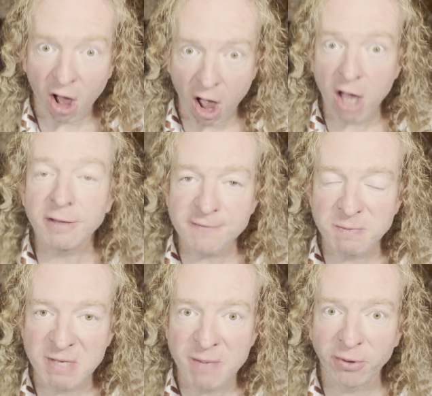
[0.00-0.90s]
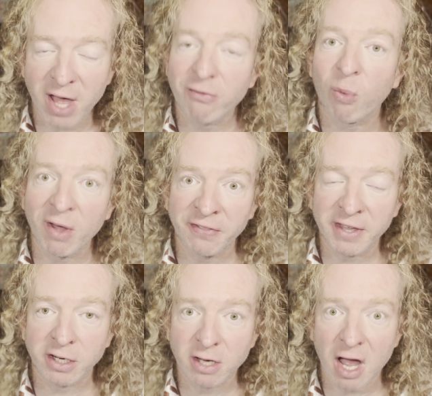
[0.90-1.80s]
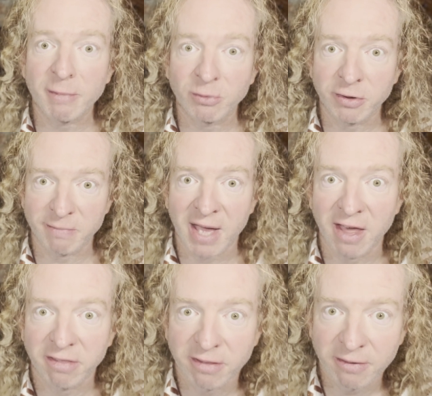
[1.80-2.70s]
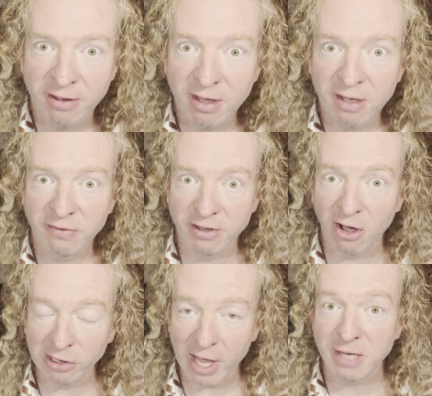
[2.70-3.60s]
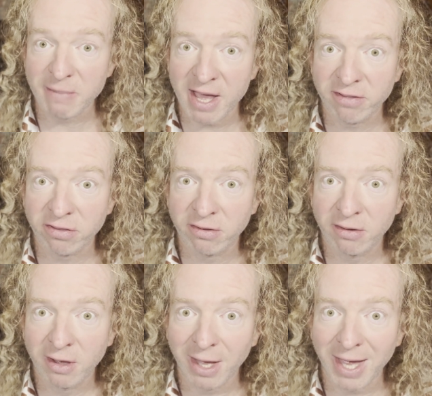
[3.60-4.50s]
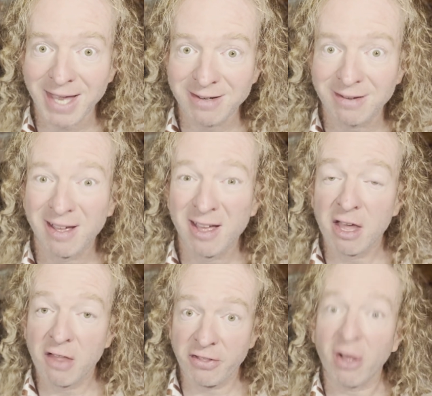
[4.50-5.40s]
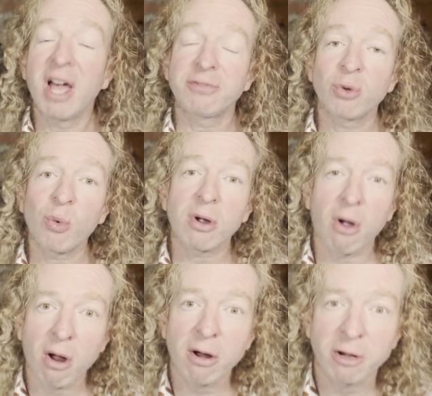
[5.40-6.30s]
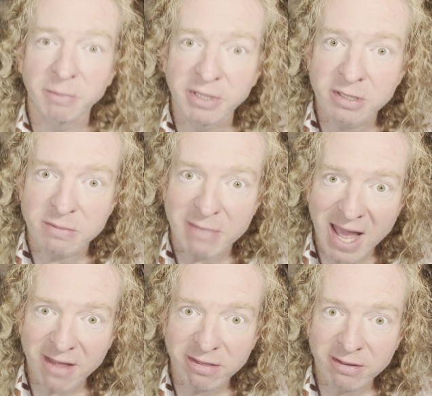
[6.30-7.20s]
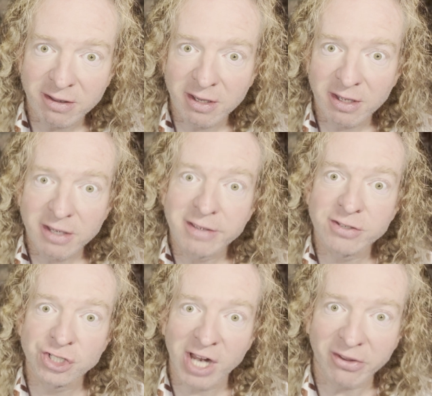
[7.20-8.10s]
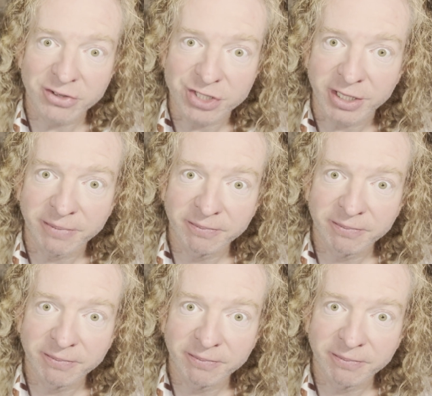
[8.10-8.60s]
all of these people have one thing in common with math. They all like math, and they all have to work hard because math is challenging.